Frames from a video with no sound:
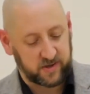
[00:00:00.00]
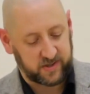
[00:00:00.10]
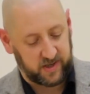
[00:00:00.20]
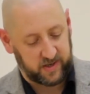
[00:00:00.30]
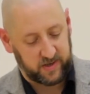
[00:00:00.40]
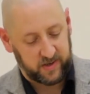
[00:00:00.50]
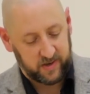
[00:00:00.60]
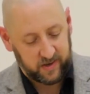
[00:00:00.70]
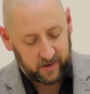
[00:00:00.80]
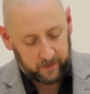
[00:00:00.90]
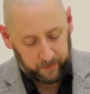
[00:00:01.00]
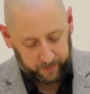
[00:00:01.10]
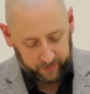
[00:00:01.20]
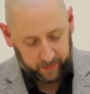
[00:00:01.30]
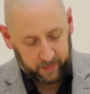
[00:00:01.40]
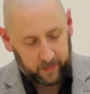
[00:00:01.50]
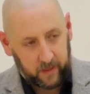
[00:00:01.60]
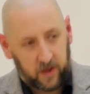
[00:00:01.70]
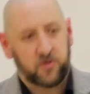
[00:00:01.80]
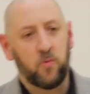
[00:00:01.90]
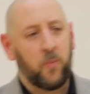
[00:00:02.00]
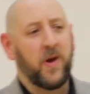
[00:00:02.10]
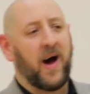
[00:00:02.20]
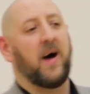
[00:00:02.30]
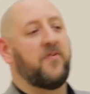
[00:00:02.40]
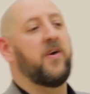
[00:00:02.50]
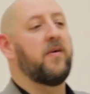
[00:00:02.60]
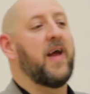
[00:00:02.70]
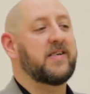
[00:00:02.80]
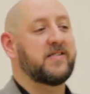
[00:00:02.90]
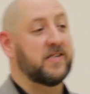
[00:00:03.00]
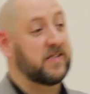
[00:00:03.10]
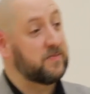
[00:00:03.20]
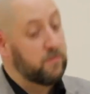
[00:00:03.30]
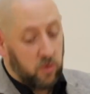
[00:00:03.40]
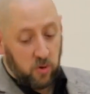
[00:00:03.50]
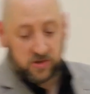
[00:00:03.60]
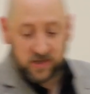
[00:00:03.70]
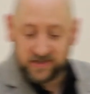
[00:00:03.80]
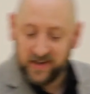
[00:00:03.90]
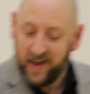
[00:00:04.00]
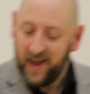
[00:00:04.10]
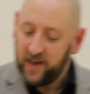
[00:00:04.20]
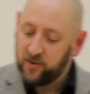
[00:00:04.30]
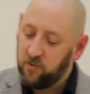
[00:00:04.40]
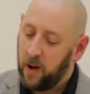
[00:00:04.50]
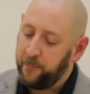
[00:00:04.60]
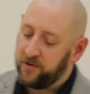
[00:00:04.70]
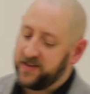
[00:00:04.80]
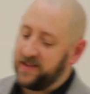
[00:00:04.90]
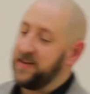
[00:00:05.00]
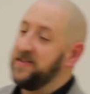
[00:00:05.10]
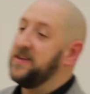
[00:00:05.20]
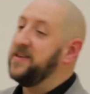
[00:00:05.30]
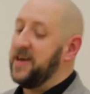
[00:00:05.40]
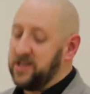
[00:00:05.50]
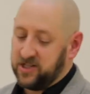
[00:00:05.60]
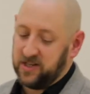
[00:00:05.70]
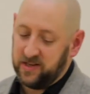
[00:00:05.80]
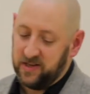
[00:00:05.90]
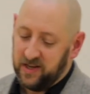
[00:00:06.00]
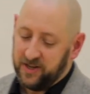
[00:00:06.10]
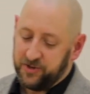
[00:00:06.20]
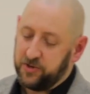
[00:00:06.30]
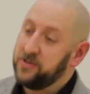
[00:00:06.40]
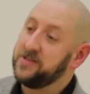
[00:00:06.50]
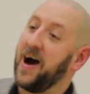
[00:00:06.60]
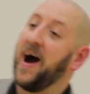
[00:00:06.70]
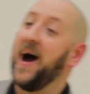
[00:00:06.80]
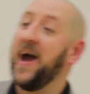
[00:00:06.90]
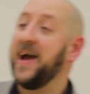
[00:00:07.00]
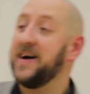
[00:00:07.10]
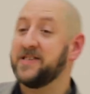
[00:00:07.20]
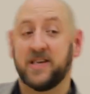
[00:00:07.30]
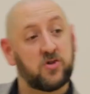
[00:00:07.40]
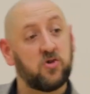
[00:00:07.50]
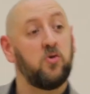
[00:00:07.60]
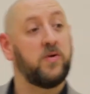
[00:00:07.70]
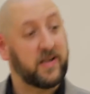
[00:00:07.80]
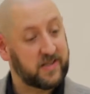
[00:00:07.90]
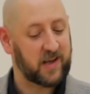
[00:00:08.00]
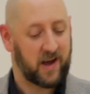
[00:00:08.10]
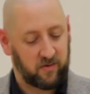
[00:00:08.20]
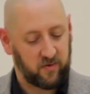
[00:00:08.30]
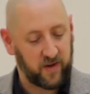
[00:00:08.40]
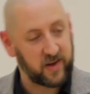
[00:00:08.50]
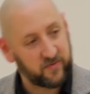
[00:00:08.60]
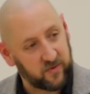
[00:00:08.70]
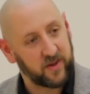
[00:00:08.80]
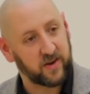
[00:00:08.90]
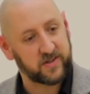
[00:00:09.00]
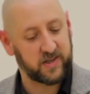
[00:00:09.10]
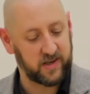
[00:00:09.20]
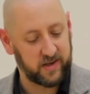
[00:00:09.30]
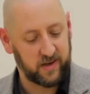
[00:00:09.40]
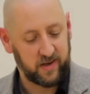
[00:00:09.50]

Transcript: sin. And so what we have here in Exodus is Moses is representing the nation to die as an atoning sacrifice for their sin.